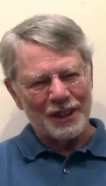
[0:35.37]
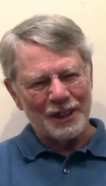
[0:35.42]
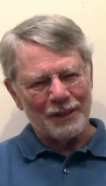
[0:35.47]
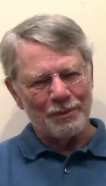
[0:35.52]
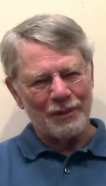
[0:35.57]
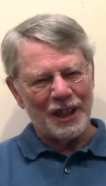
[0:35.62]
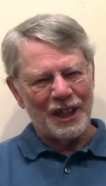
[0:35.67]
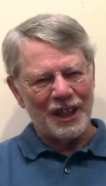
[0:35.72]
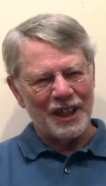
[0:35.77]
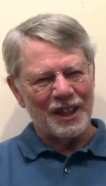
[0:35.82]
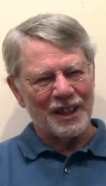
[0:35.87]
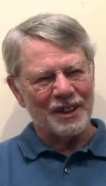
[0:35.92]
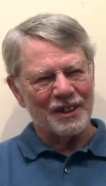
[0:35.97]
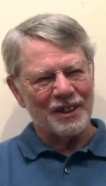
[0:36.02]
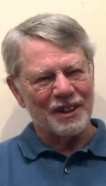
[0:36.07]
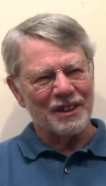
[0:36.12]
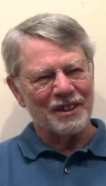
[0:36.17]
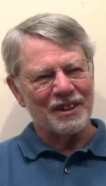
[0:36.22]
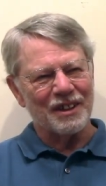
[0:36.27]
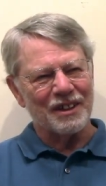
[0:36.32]
debating
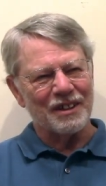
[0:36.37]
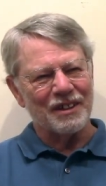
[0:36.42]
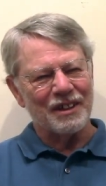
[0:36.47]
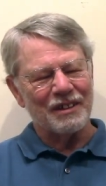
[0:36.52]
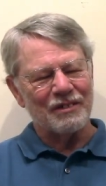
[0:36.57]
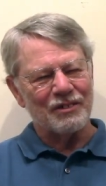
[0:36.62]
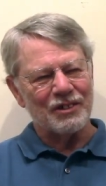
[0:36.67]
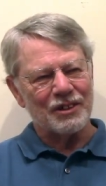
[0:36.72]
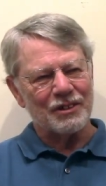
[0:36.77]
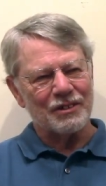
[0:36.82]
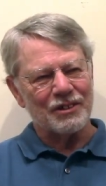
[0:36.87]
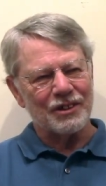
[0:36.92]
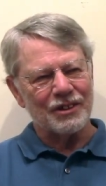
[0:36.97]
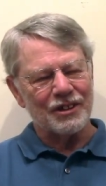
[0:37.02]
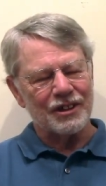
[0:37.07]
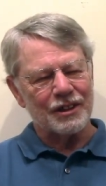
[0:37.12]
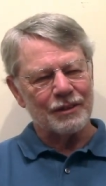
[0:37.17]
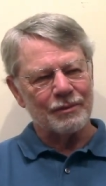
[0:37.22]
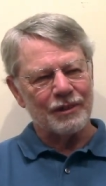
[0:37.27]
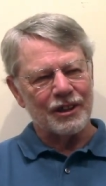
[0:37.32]
or, you know, he was
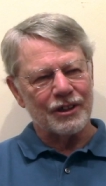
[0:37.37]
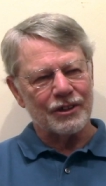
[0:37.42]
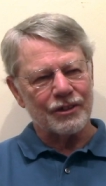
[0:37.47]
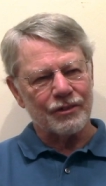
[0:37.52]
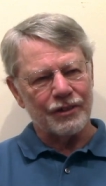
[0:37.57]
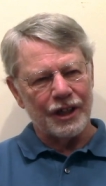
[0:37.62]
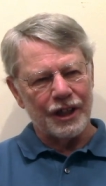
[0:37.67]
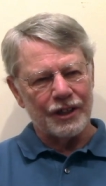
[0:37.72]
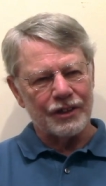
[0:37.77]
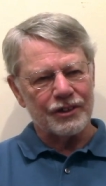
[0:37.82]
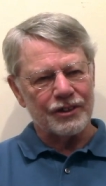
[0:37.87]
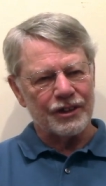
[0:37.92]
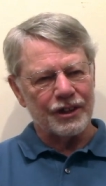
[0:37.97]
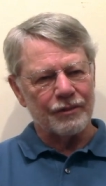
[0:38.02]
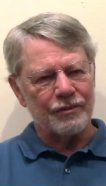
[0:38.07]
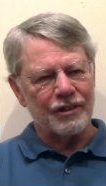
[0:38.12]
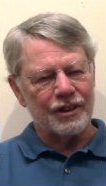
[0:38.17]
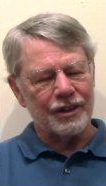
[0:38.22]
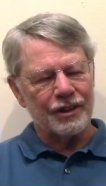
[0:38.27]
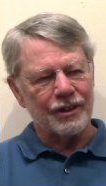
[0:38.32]
serious about his grades because he
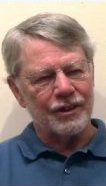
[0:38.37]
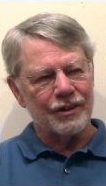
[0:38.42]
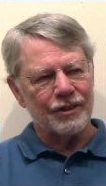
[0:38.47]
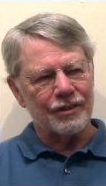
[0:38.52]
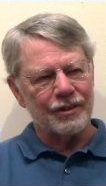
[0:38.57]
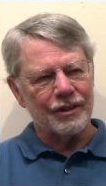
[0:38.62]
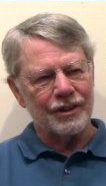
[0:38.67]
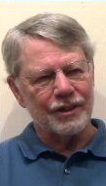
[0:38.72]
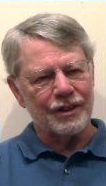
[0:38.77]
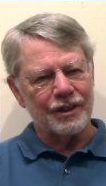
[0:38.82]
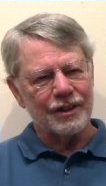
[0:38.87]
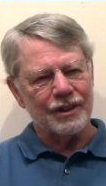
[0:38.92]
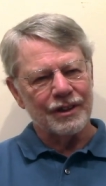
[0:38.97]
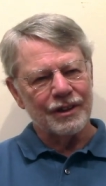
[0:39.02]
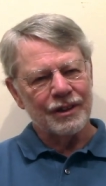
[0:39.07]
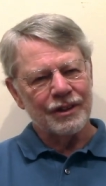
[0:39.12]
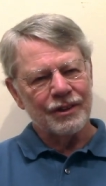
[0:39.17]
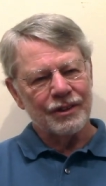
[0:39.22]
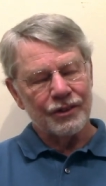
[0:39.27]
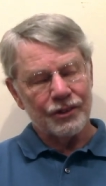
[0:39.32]
wanted to go to a good
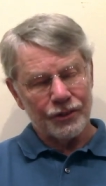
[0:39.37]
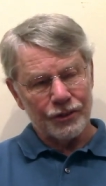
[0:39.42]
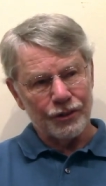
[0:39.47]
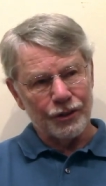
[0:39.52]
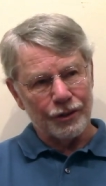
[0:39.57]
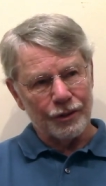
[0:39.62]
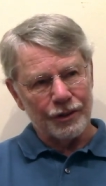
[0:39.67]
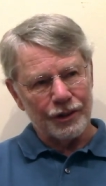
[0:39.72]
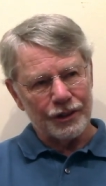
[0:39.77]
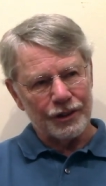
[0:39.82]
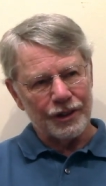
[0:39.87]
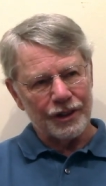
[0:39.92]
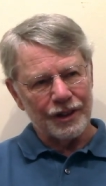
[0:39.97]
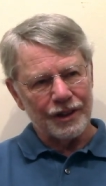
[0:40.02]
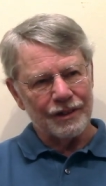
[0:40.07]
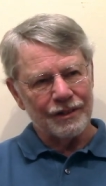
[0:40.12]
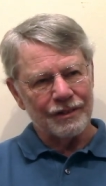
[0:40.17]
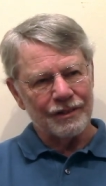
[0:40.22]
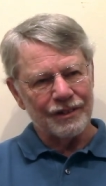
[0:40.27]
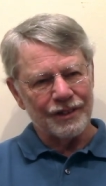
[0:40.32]
school, which
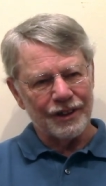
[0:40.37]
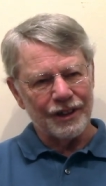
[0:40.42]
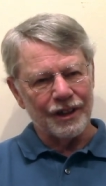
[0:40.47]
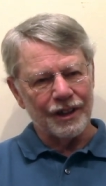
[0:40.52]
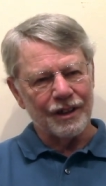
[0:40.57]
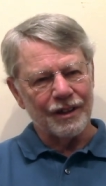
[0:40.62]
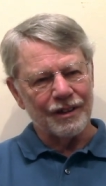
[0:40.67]
he did,